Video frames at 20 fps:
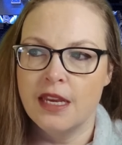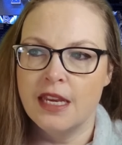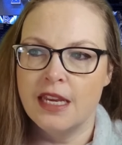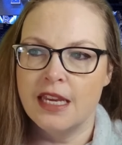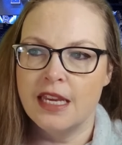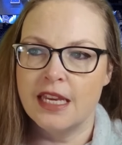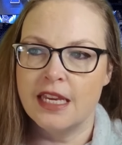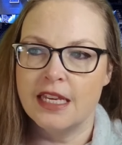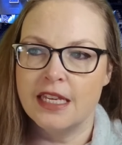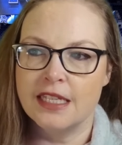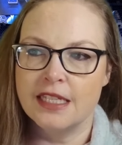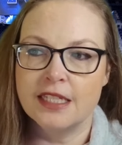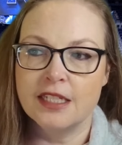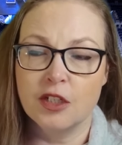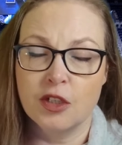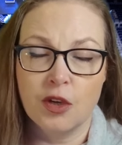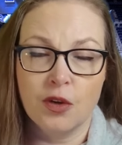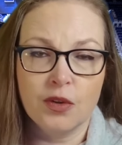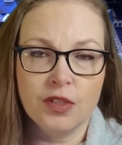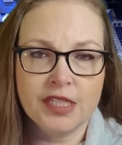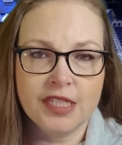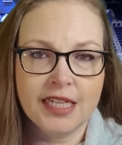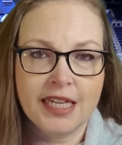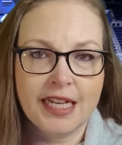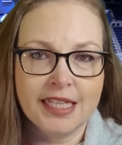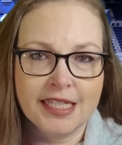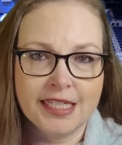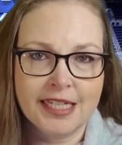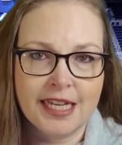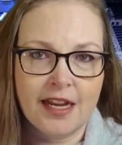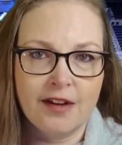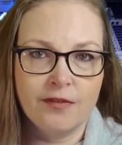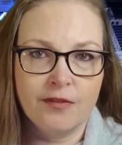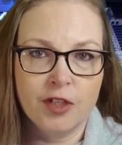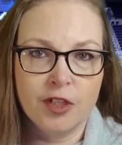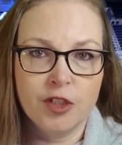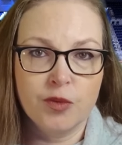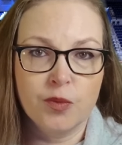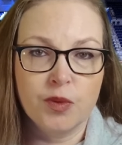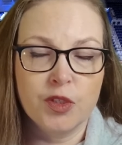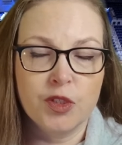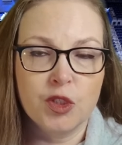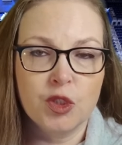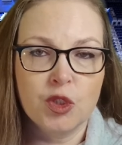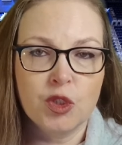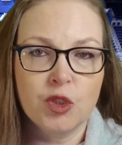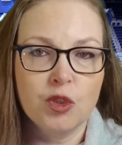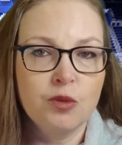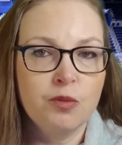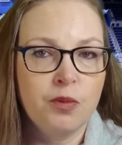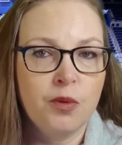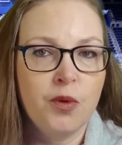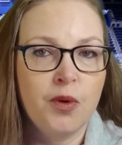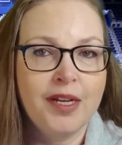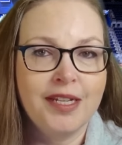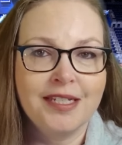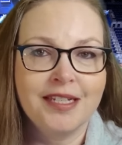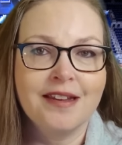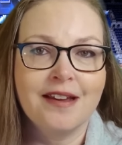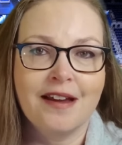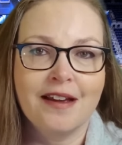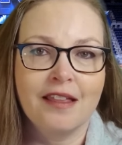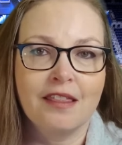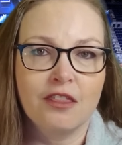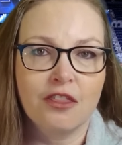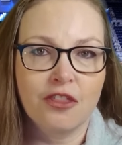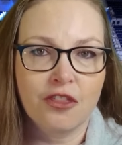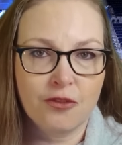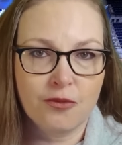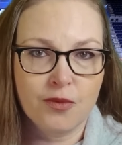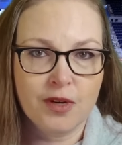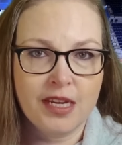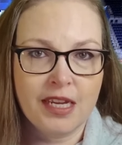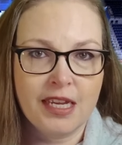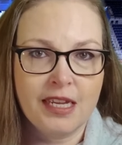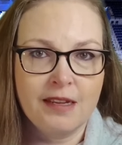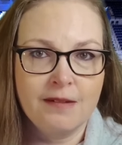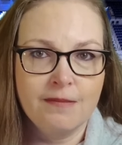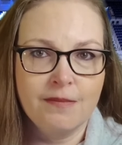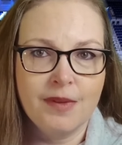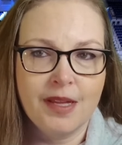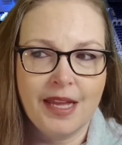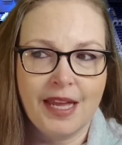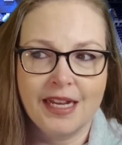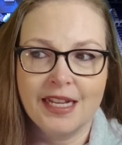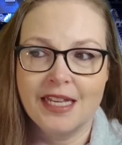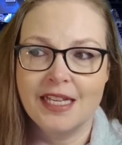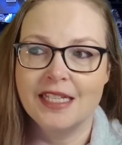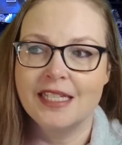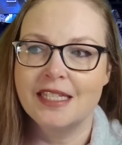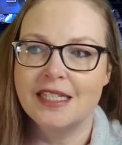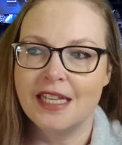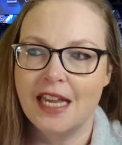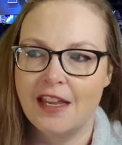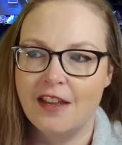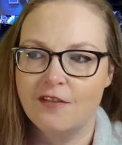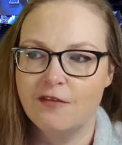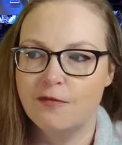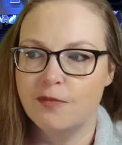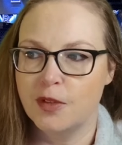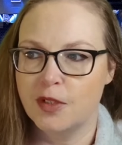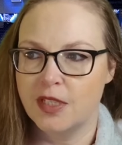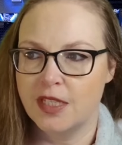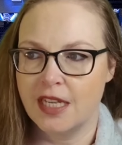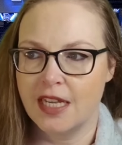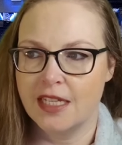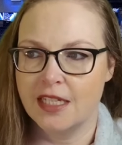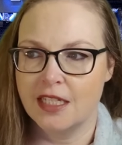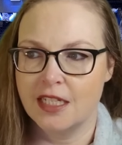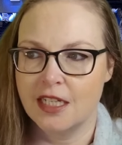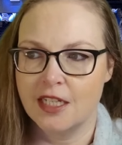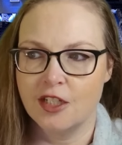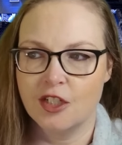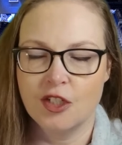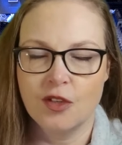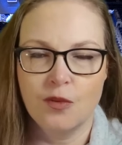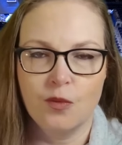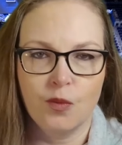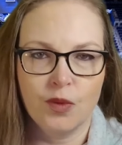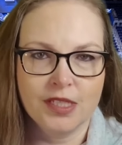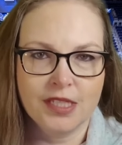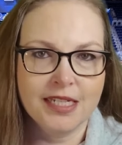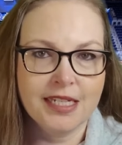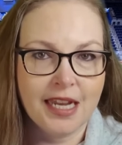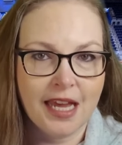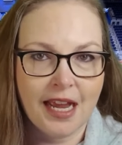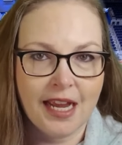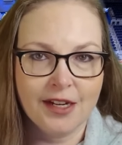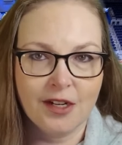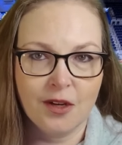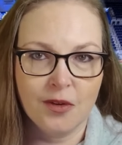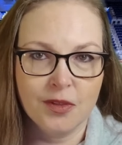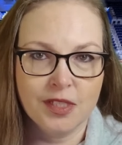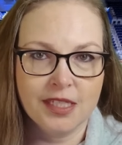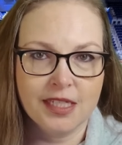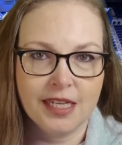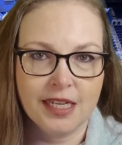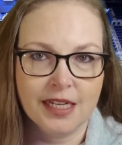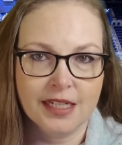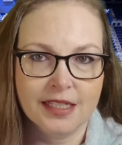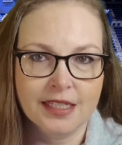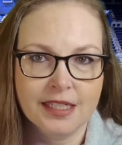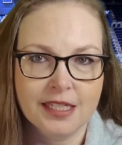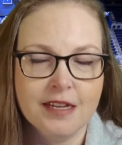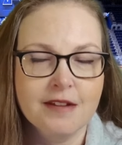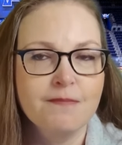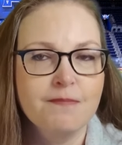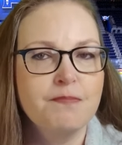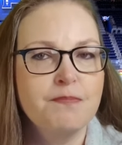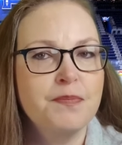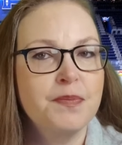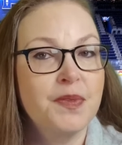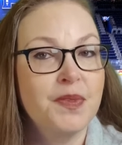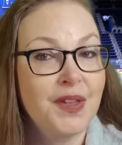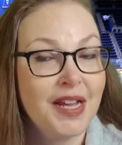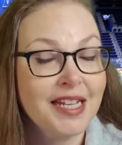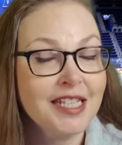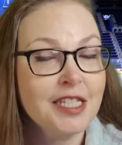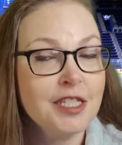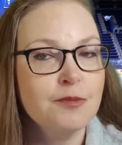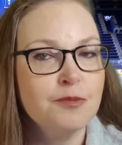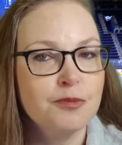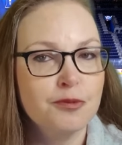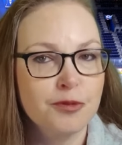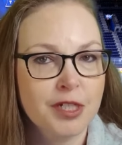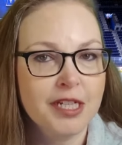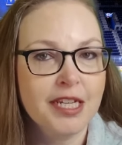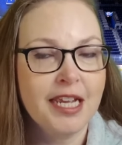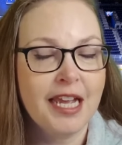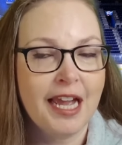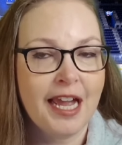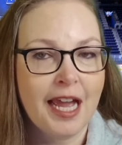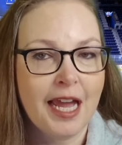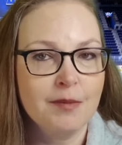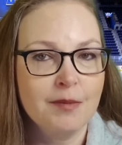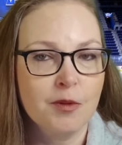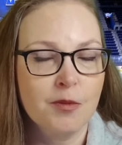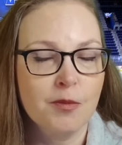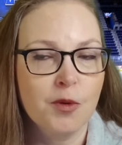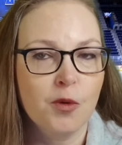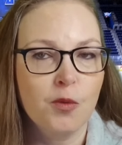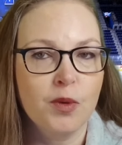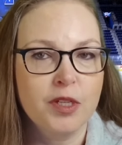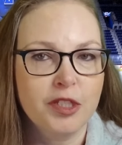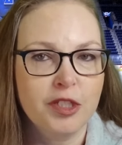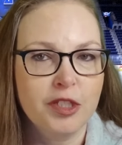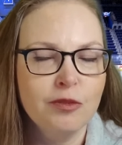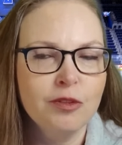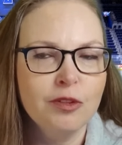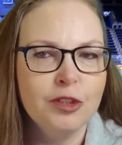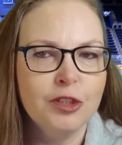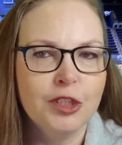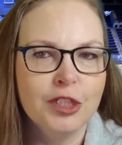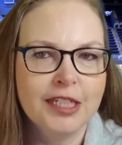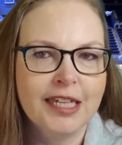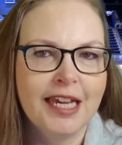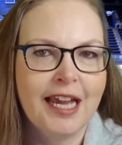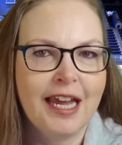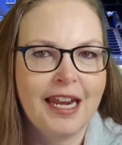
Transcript: His goals against average was 2.93 and his save percentage was a 906. That's pretty admirable when you look at